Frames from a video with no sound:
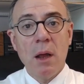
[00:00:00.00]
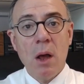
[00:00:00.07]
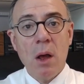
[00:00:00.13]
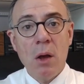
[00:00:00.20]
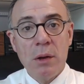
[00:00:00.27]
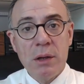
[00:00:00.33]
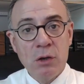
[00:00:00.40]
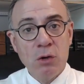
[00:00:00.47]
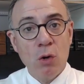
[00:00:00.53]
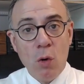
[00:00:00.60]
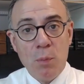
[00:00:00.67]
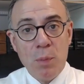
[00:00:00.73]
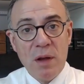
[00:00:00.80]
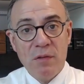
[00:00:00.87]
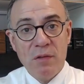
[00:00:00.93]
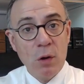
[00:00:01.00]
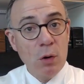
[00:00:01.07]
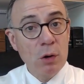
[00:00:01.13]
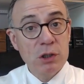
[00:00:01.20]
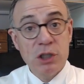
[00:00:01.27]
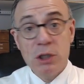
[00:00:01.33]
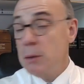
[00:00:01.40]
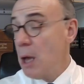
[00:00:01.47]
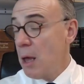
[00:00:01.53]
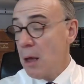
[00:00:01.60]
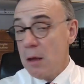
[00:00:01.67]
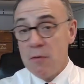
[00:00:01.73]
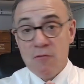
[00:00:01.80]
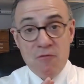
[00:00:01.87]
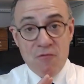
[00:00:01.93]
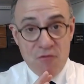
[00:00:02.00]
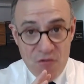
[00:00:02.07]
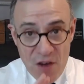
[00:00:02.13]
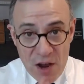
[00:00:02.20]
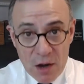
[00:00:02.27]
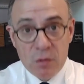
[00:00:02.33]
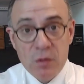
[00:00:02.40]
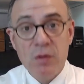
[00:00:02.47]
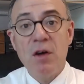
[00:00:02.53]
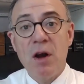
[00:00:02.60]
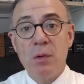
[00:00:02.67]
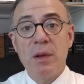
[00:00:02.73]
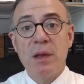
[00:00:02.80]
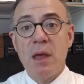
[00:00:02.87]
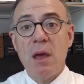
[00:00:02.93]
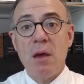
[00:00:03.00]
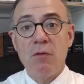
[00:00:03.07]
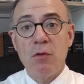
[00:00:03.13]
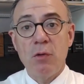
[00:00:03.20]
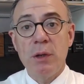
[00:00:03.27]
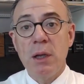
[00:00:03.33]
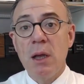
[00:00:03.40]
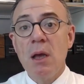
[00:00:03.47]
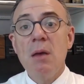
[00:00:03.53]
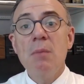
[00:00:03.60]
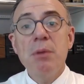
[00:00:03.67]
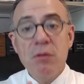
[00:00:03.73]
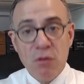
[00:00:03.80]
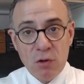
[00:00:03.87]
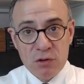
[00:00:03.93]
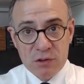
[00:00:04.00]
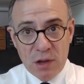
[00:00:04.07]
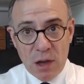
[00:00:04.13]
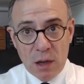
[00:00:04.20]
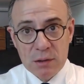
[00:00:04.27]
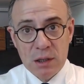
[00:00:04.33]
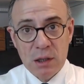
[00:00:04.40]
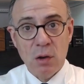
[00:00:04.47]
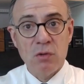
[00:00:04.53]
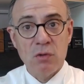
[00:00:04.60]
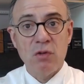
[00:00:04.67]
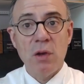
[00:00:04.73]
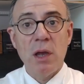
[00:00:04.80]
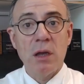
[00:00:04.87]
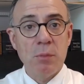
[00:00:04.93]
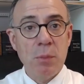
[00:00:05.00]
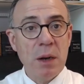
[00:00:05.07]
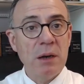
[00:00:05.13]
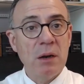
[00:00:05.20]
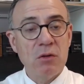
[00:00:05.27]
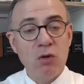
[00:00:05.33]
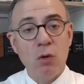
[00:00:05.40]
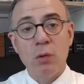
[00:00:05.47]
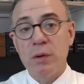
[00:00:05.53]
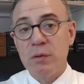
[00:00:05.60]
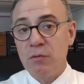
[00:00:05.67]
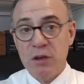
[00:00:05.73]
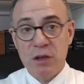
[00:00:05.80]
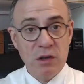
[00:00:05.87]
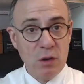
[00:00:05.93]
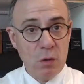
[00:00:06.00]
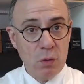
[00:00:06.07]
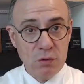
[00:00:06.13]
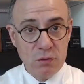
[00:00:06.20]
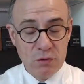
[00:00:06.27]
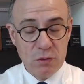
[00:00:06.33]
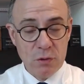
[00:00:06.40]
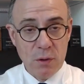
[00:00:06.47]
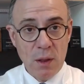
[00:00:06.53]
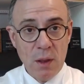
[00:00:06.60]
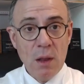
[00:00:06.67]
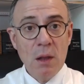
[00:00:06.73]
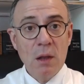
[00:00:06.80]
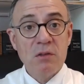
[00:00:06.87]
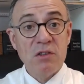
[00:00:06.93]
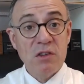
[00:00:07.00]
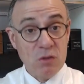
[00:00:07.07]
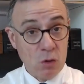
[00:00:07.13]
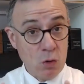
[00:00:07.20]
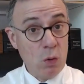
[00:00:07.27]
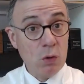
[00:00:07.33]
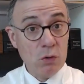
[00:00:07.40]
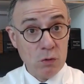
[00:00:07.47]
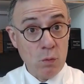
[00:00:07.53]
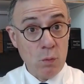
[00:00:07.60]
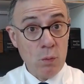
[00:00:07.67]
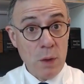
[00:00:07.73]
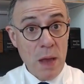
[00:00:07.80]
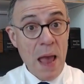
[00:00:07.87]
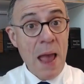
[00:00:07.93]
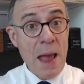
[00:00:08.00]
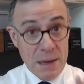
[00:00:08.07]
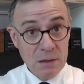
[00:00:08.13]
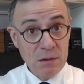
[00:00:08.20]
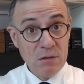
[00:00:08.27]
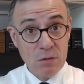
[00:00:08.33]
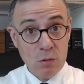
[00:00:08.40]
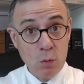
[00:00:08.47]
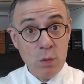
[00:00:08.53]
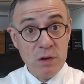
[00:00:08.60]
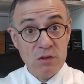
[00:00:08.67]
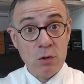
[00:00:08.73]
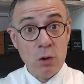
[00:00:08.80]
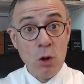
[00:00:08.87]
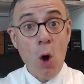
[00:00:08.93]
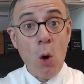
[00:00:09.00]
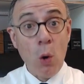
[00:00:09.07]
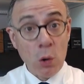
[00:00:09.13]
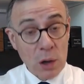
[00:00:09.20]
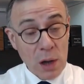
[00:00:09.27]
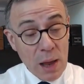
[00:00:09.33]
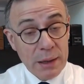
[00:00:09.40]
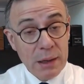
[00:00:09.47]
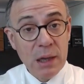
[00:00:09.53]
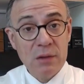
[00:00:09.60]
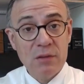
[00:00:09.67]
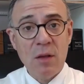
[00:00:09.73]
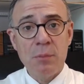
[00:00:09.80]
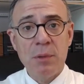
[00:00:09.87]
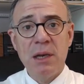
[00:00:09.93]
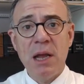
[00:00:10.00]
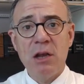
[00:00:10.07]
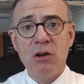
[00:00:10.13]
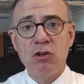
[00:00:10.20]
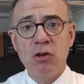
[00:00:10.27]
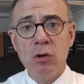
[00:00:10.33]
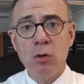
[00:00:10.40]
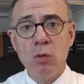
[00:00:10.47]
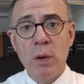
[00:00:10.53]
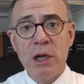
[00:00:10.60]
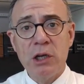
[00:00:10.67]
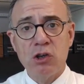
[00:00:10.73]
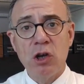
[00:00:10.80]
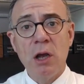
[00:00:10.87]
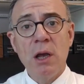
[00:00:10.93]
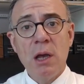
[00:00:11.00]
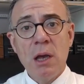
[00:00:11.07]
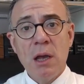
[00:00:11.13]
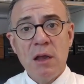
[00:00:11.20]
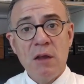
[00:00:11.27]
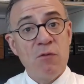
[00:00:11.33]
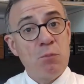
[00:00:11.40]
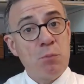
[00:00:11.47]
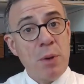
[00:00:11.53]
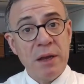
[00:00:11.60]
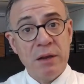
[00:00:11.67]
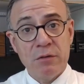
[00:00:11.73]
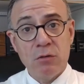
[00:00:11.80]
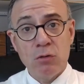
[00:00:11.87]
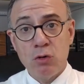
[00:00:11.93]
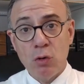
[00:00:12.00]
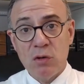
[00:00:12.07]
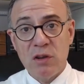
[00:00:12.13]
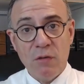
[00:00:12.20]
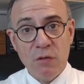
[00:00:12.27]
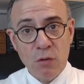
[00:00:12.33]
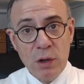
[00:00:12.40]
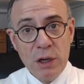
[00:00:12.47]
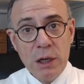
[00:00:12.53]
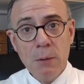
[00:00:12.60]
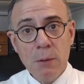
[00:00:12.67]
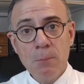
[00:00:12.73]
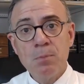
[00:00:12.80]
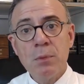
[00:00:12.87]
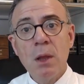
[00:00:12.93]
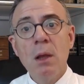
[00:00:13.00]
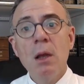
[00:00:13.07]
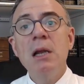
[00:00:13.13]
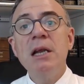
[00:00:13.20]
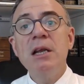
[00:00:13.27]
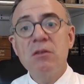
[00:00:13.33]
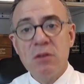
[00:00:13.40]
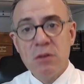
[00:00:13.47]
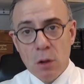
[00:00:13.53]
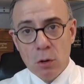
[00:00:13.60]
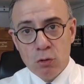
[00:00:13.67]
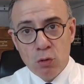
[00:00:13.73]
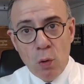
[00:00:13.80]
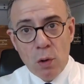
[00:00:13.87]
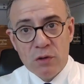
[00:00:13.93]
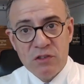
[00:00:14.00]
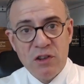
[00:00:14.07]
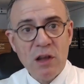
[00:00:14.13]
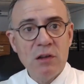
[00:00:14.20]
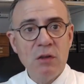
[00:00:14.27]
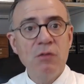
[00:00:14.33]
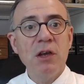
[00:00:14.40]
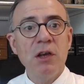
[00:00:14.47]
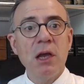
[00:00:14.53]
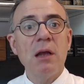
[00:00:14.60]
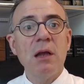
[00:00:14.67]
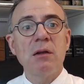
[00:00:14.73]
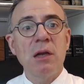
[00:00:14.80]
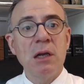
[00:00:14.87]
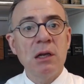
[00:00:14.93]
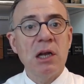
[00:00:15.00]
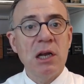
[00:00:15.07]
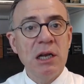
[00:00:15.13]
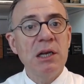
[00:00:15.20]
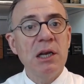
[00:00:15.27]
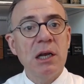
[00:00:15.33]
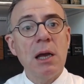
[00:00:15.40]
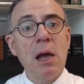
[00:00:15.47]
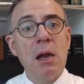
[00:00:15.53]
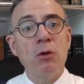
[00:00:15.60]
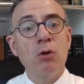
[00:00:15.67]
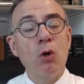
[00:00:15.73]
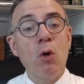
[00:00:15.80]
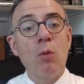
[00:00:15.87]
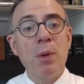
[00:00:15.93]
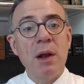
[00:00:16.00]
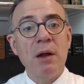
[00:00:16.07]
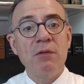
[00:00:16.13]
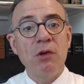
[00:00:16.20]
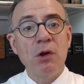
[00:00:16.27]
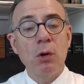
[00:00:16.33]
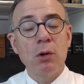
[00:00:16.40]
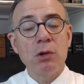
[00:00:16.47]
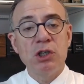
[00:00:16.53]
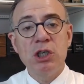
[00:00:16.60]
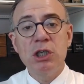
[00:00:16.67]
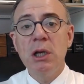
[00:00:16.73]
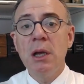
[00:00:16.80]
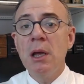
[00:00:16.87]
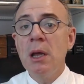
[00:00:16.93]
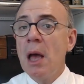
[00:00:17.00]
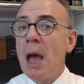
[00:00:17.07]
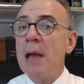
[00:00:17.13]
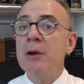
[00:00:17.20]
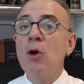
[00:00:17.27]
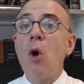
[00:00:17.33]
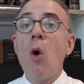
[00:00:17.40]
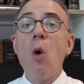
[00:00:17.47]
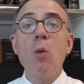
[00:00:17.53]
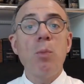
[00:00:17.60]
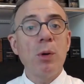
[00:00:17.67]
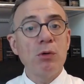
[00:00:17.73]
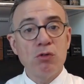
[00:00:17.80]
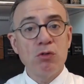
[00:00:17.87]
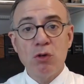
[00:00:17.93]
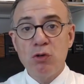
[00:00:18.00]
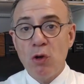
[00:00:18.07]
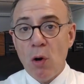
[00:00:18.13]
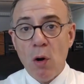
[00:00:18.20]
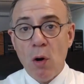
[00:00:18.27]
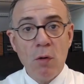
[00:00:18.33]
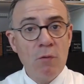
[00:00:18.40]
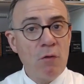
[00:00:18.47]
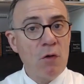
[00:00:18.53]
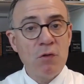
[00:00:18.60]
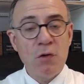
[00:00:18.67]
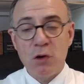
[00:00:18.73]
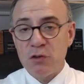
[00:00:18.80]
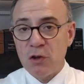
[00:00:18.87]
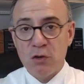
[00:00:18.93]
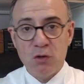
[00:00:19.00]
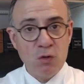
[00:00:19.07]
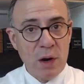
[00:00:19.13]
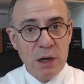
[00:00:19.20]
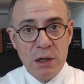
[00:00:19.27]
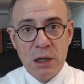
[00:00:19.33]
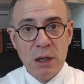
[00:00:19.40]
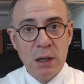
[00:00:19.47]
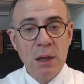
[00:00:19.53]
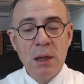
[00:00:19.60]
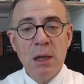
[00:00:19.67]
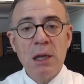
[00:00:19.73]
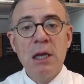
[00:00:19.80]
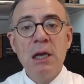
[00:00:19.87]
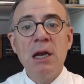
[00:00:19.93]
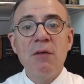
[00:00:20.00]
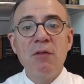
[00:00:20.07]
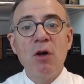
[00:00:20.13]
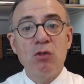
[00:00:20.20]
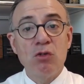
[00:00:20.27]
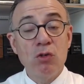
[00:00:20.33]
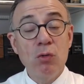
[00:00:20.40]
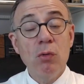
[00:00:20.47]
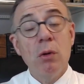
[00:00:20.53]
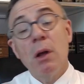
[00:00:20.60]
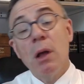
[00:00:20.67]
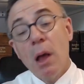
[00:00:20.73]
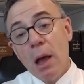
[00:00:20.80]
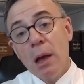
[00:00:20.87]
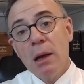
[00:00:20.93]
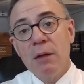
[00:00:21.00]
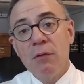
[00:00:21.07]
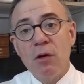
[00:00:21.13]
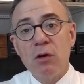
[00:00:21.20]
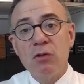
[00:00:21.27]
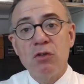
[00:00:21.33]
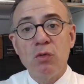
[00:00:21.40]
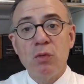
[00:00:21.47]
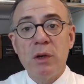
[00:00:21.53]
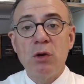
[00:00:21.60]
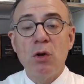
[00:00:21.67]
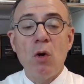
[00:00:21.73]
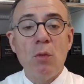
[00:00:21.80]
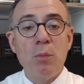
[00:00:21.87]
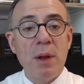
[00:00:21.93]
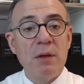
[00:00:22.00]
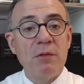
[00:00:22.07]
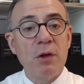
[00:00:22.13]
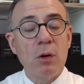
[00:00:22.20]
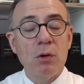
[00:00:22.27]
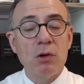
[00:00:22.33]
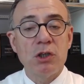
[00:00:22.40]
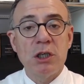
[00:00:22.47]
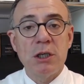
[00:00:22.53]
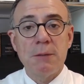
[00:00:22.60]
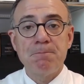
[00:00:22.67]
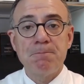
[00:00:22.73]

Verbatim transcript: uh, in neuropelveology very, very carefully before starting on the explanatory videos. This course ends with an online examination which, if passed successfully, leads to a certificate in clinical neuropelveology and opens the door for further training in level 2 and level 3 neuropelveology.